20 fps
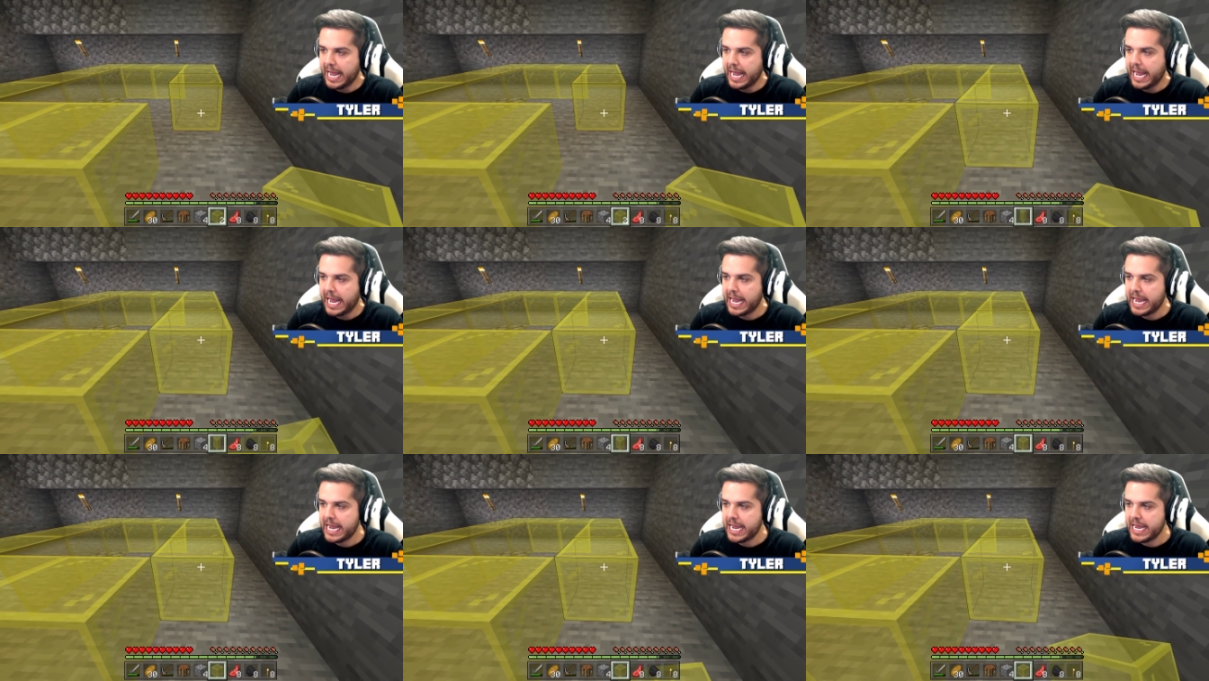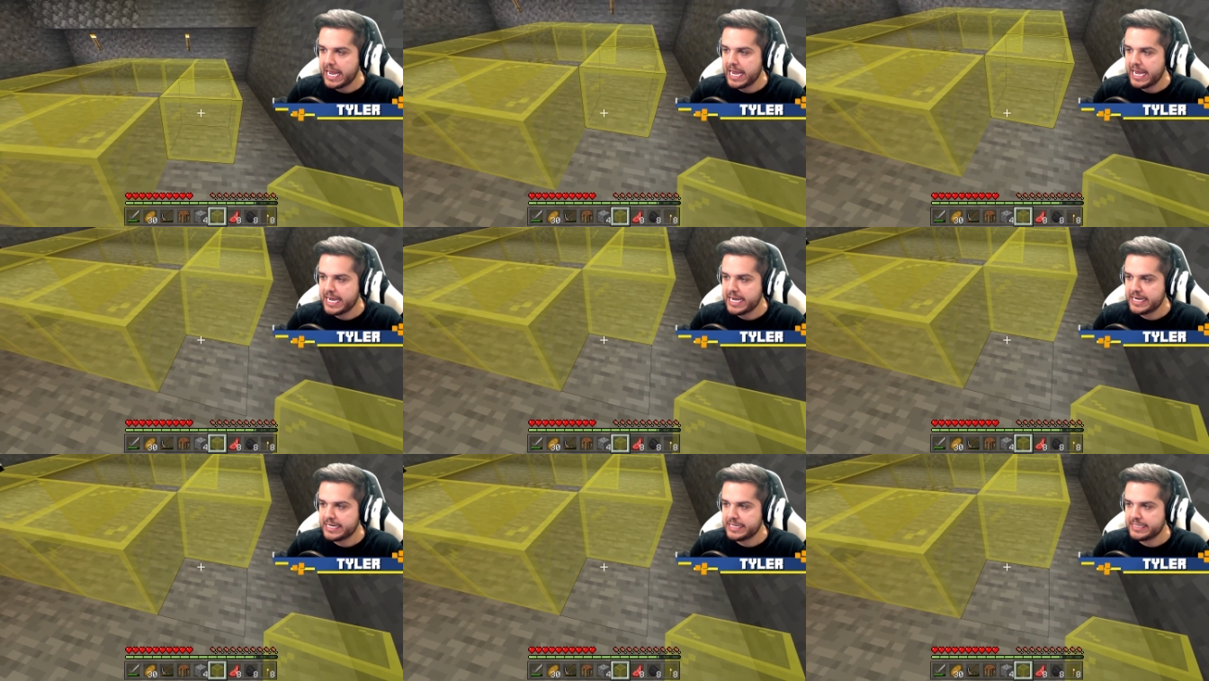
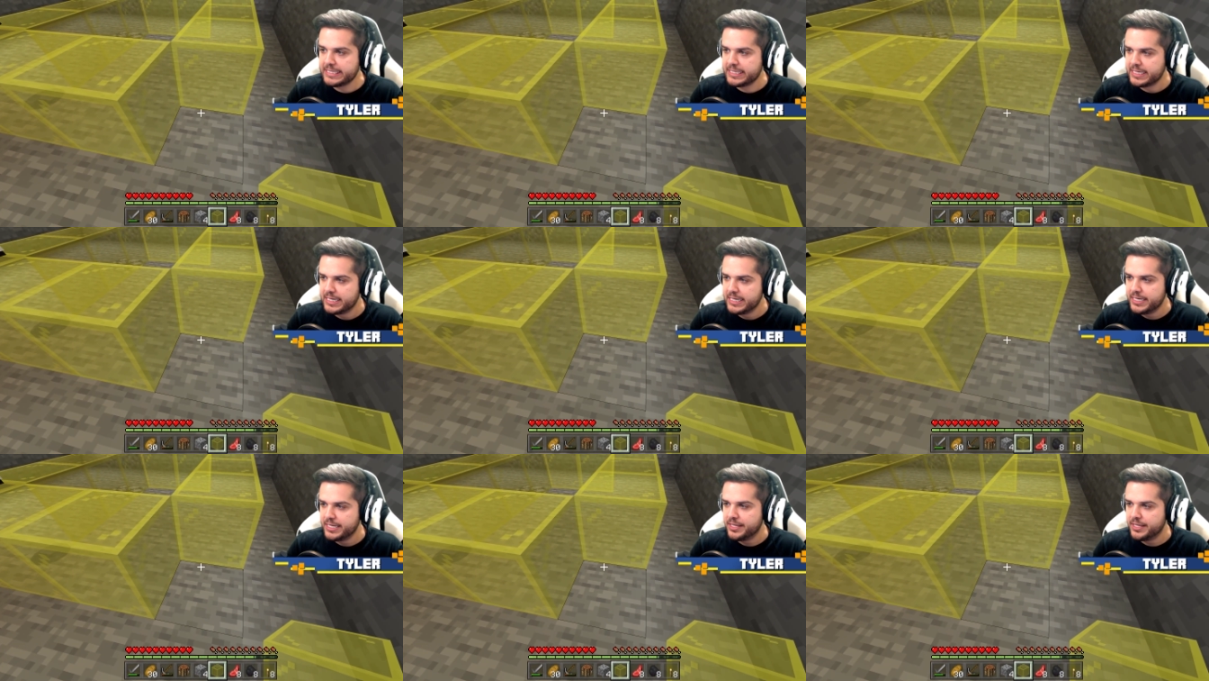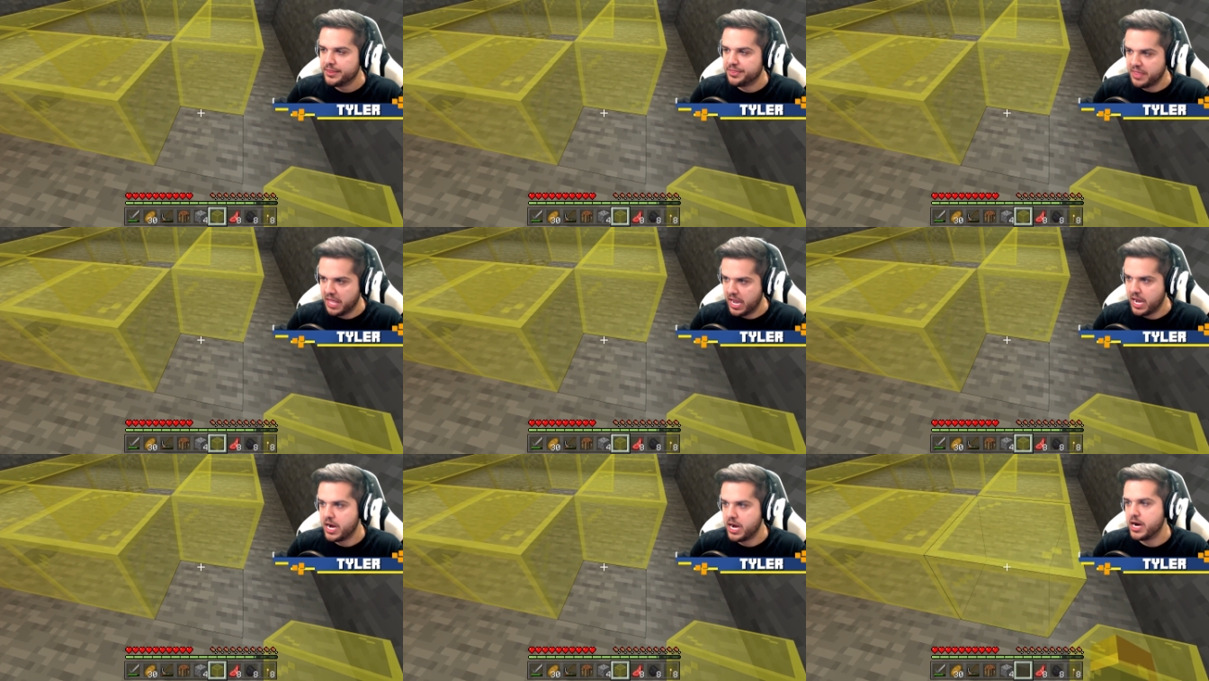And
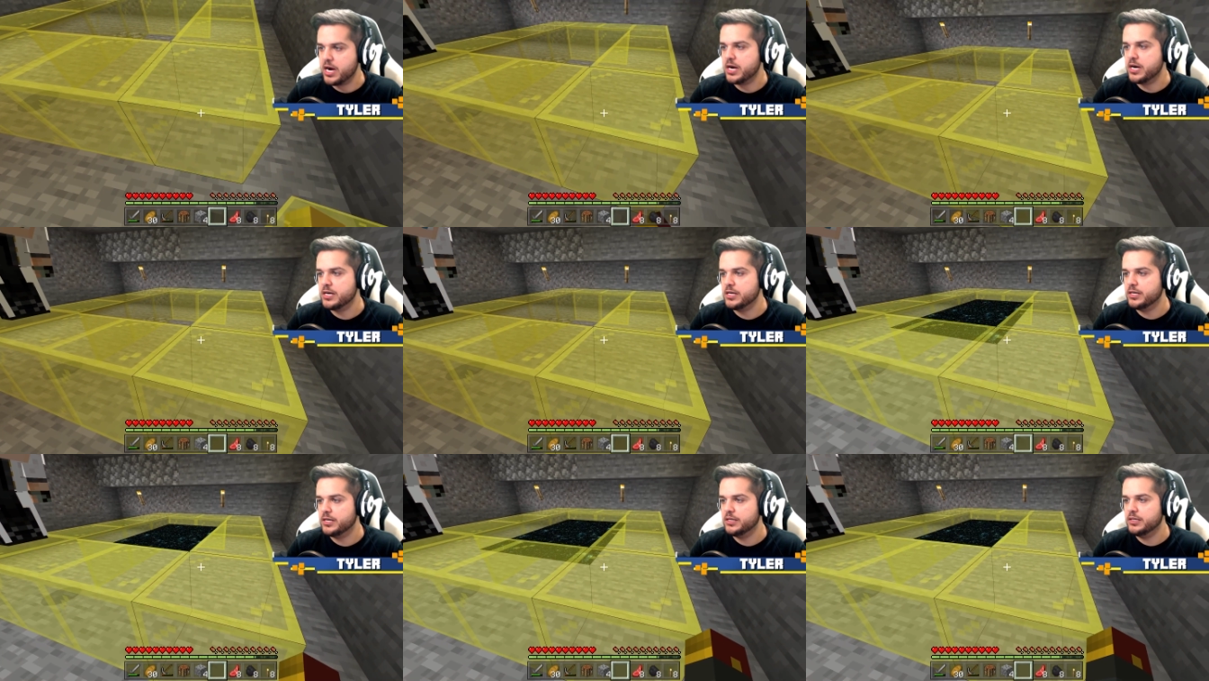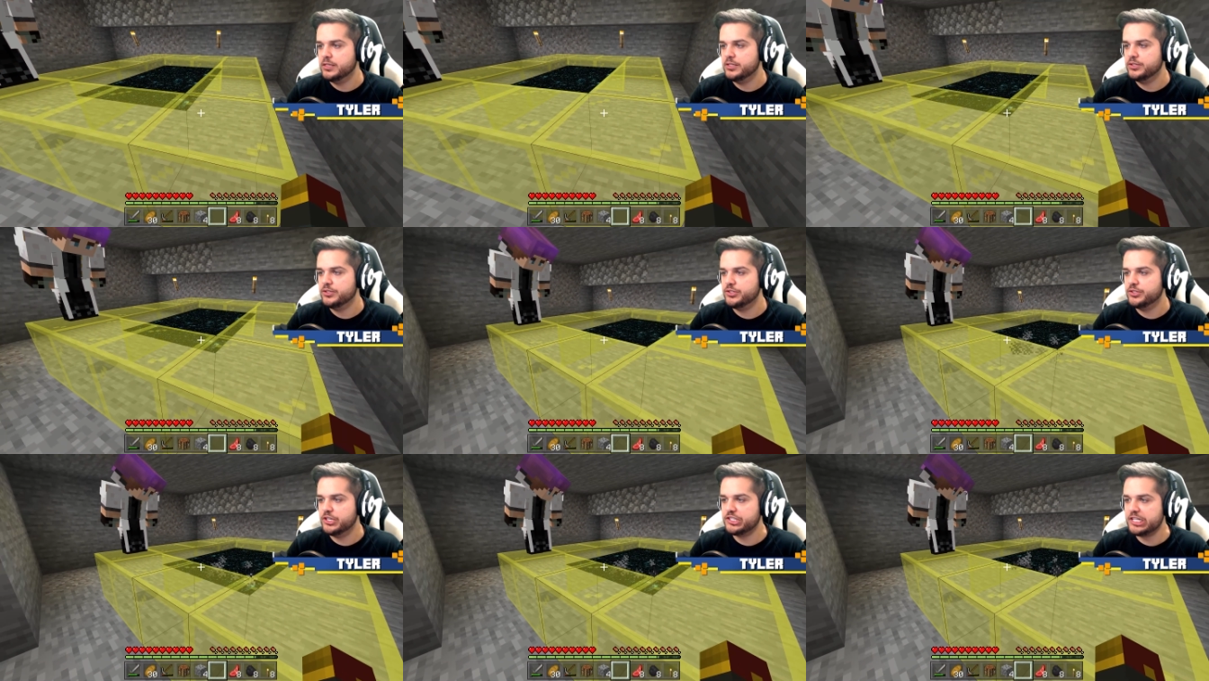there.
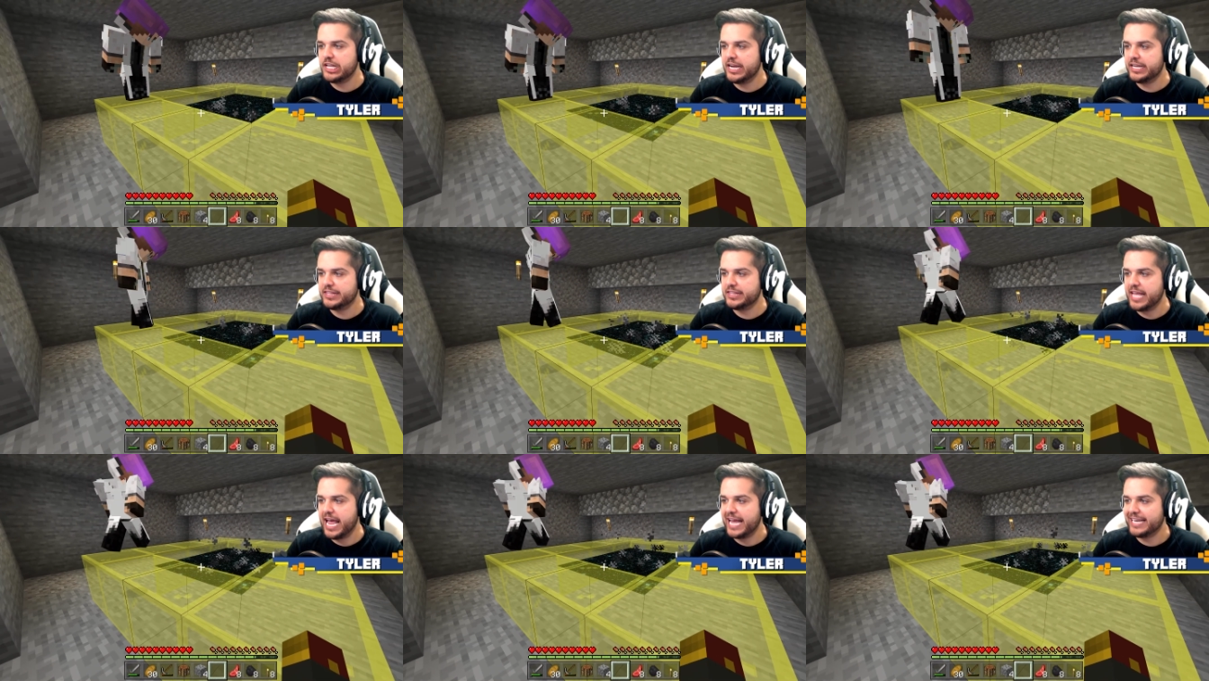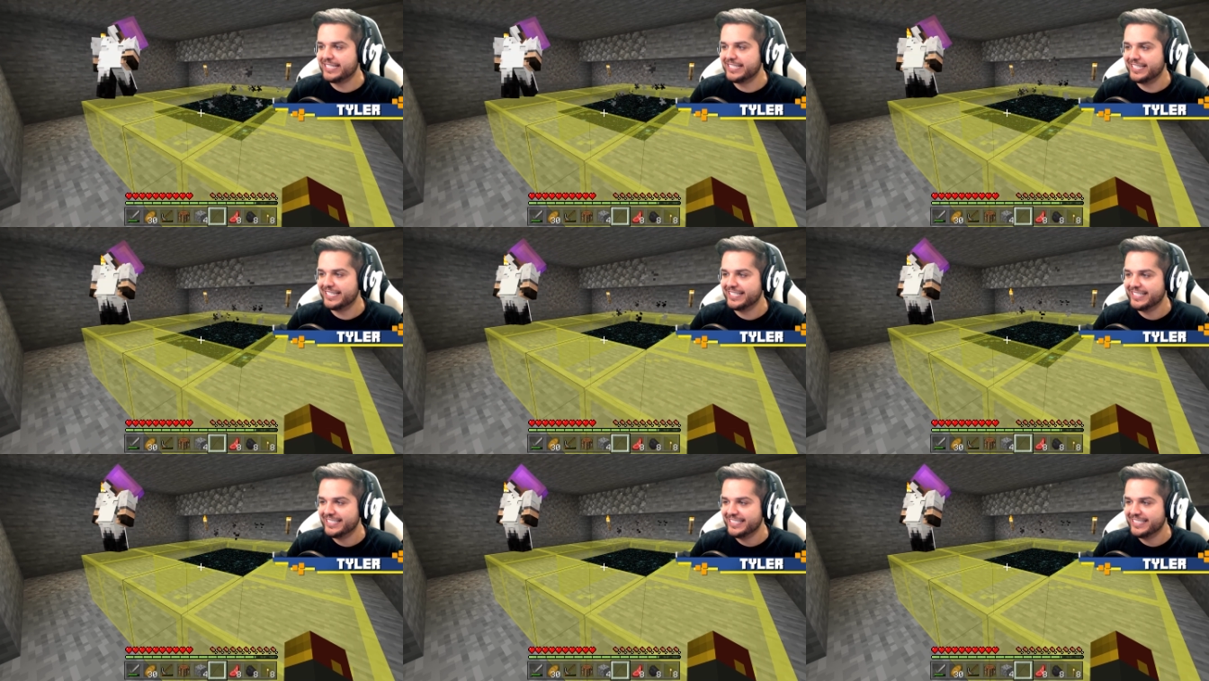Just like that. Yes.